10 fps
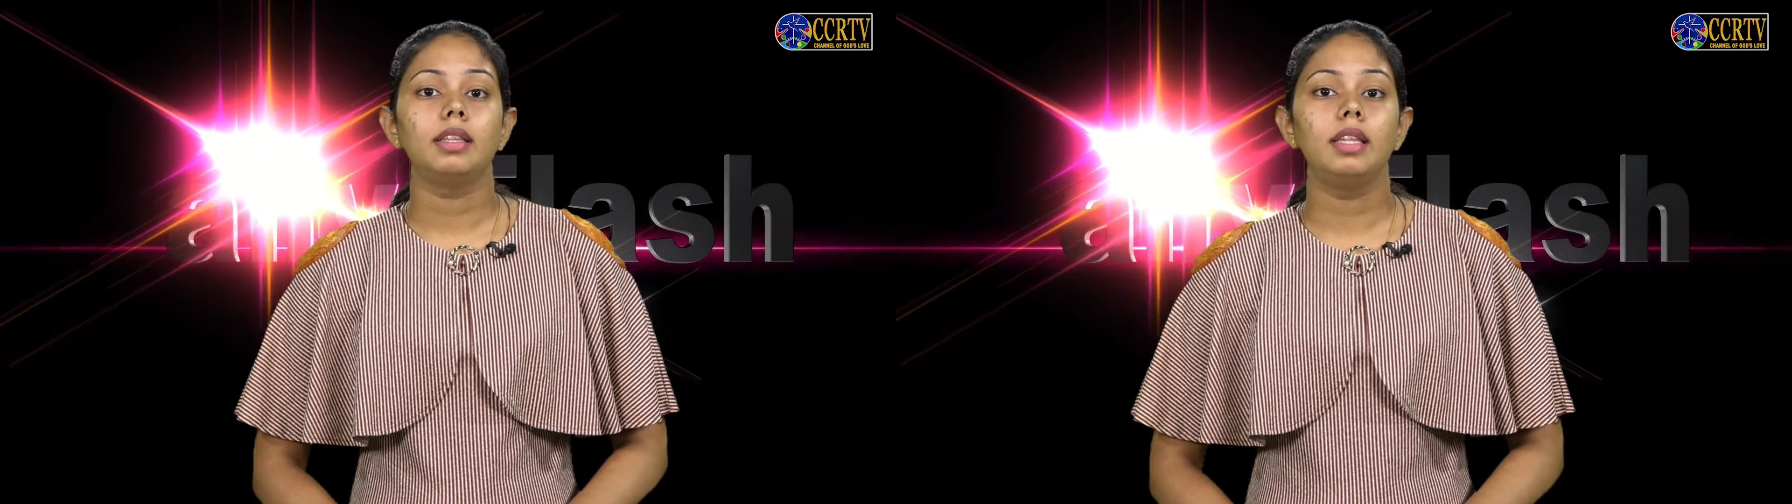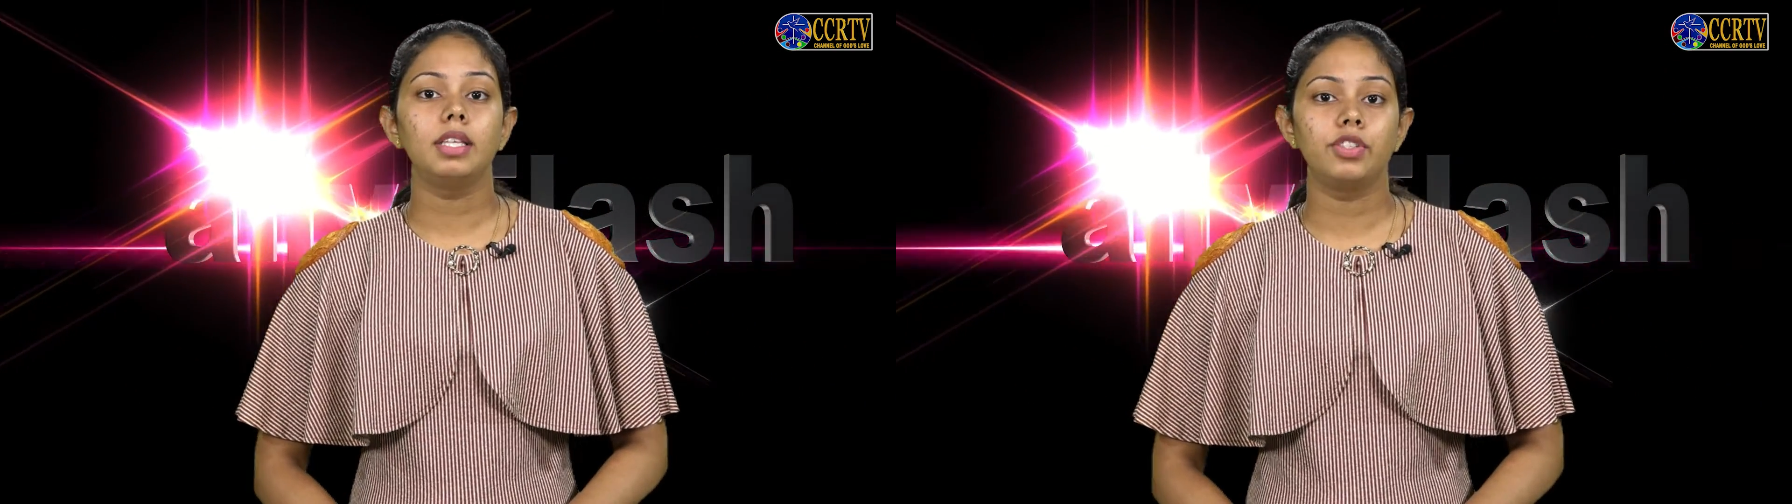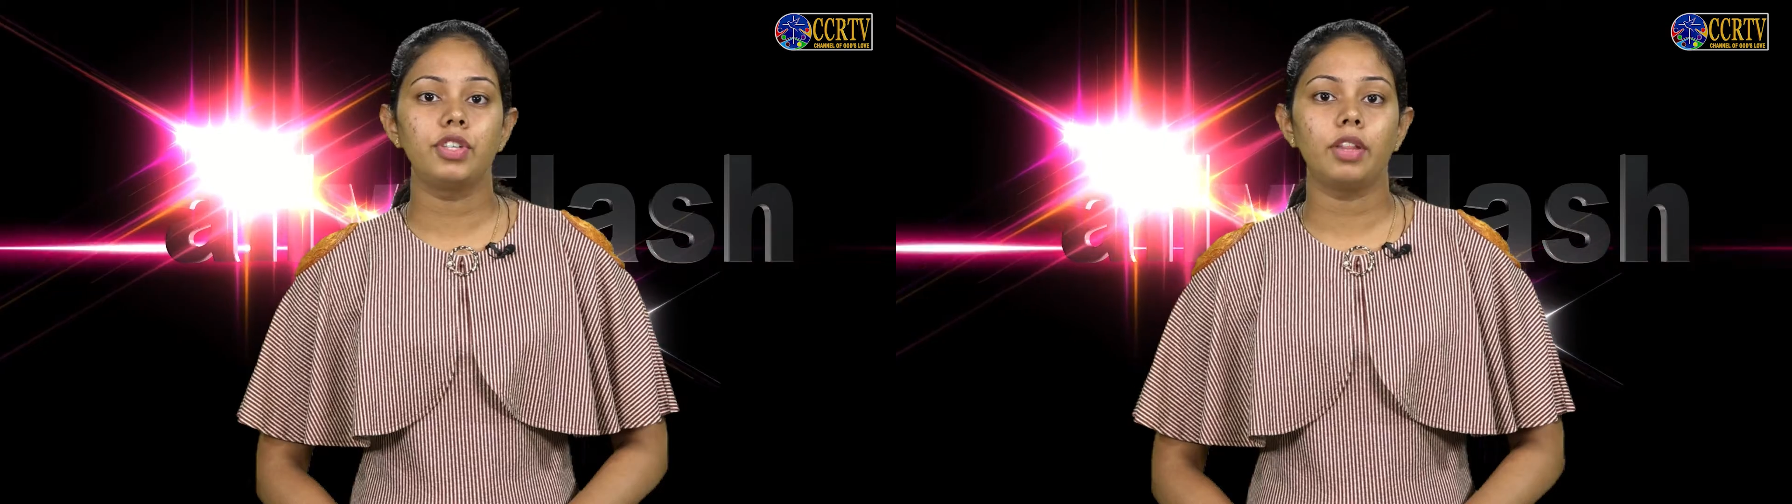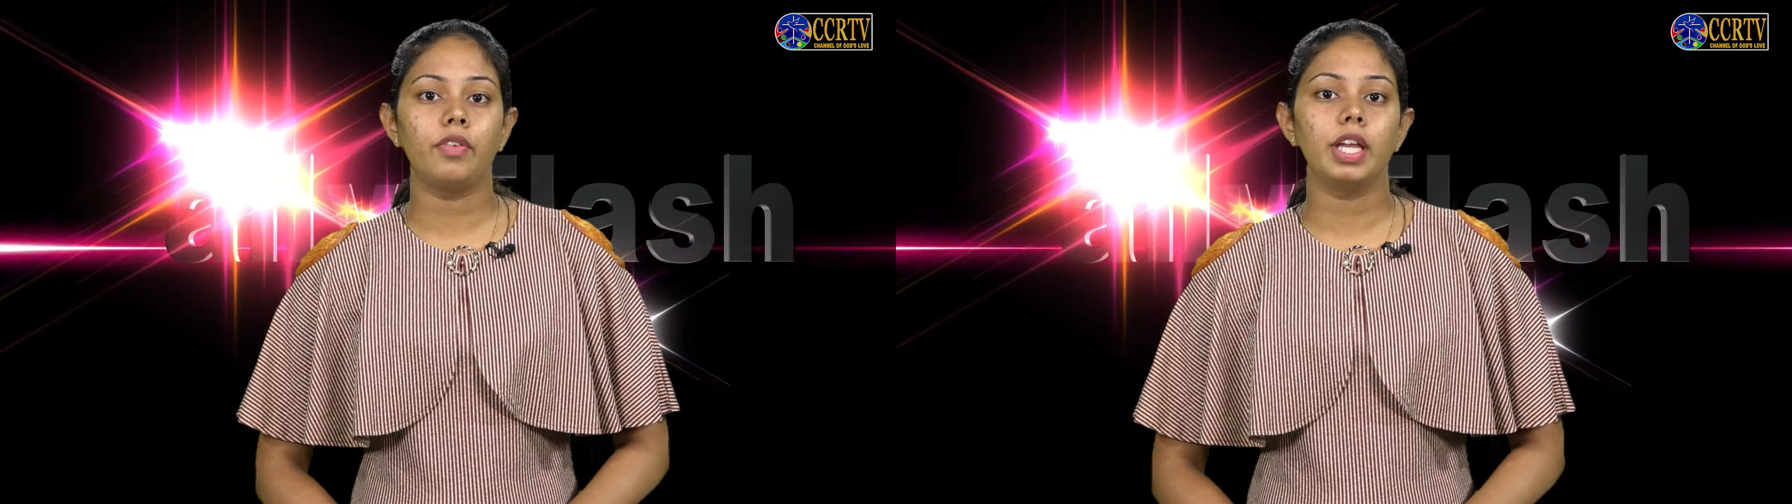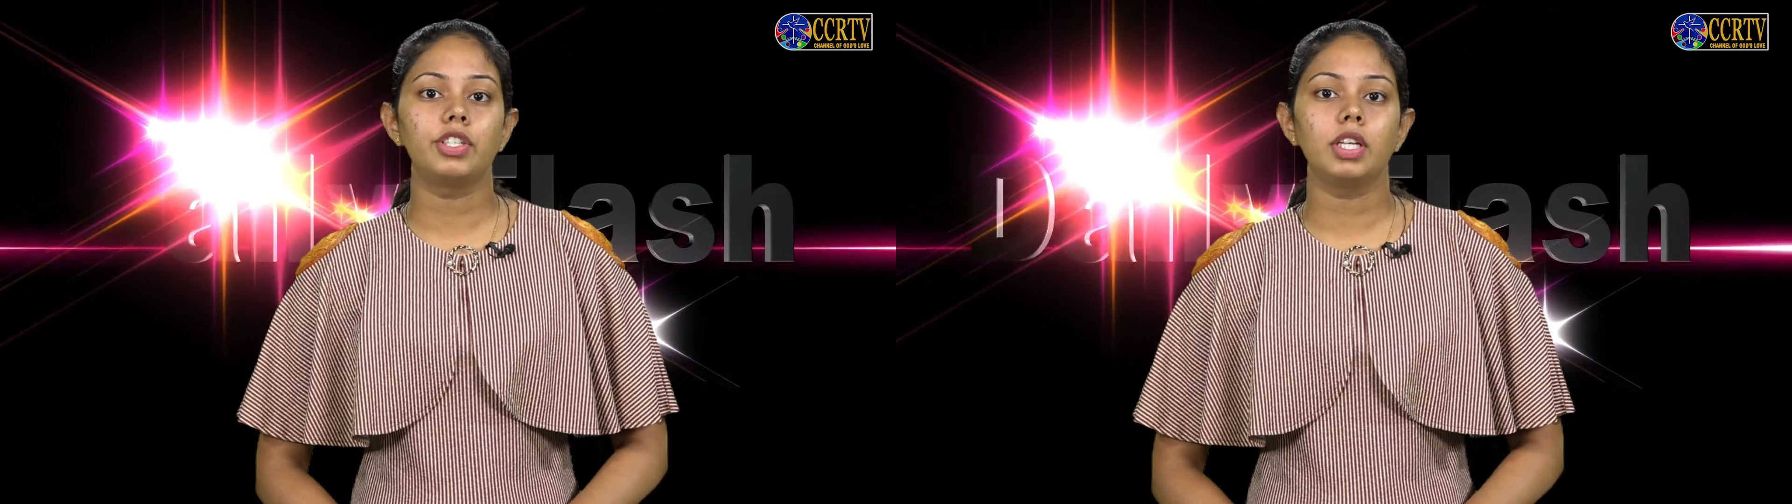This
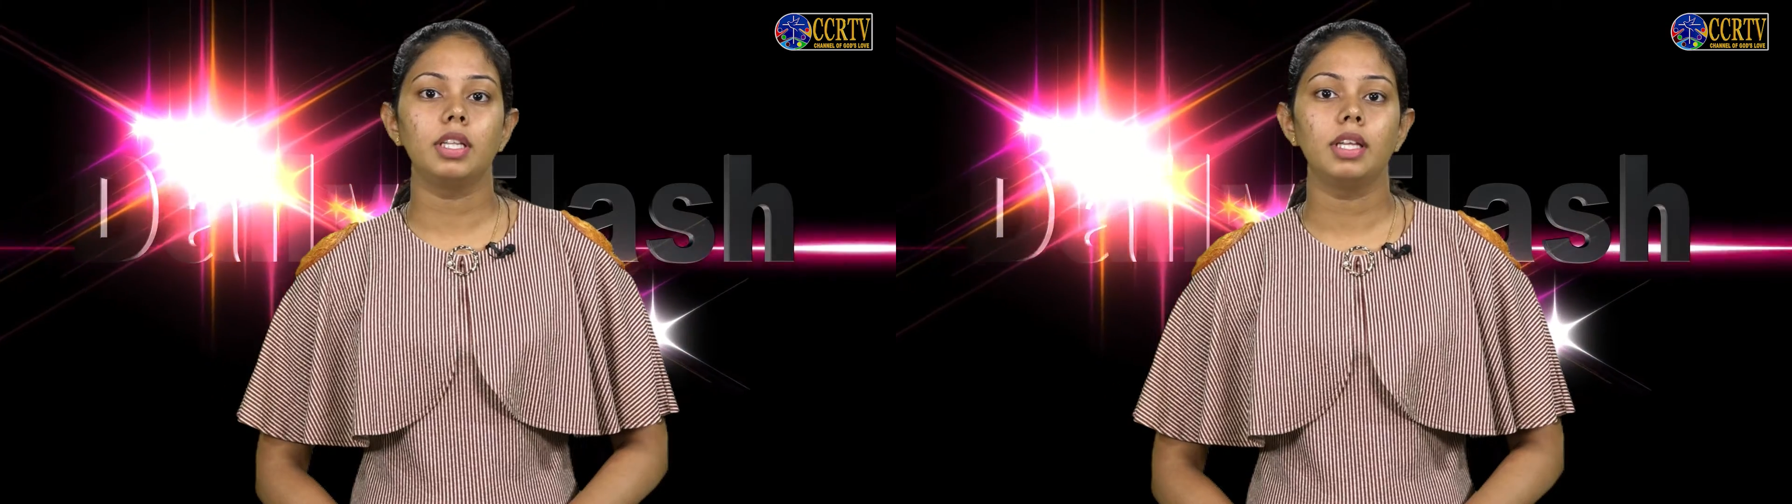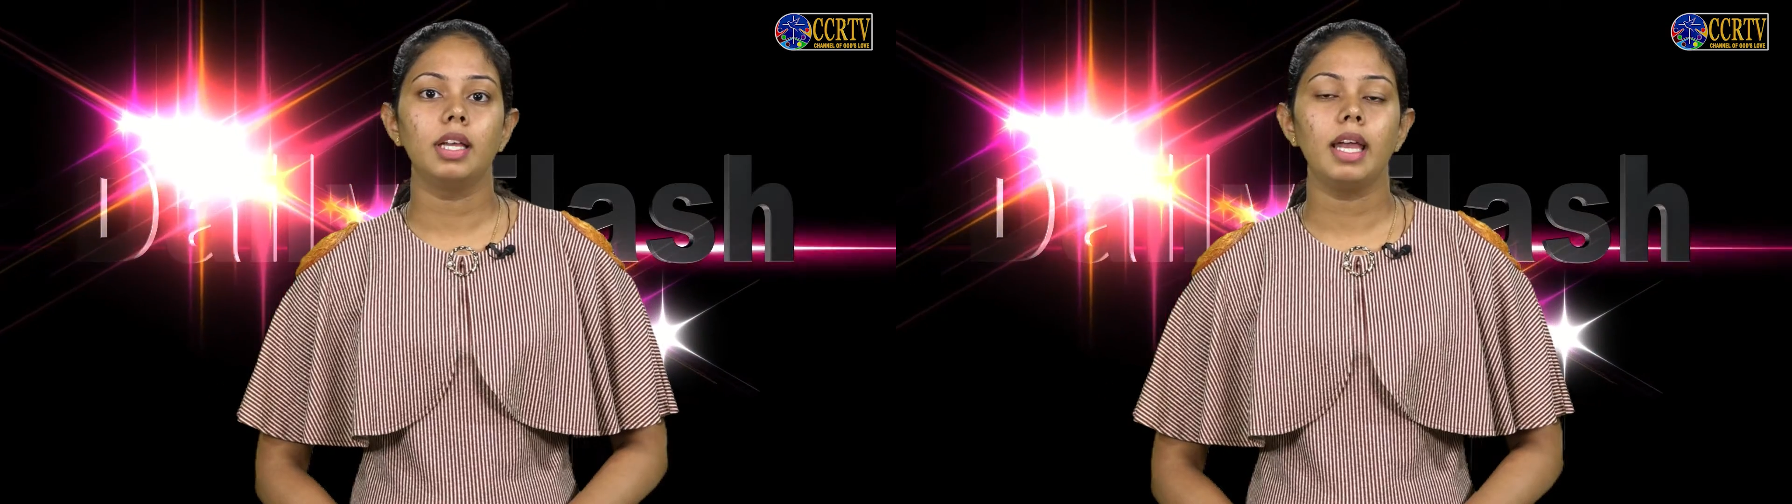generation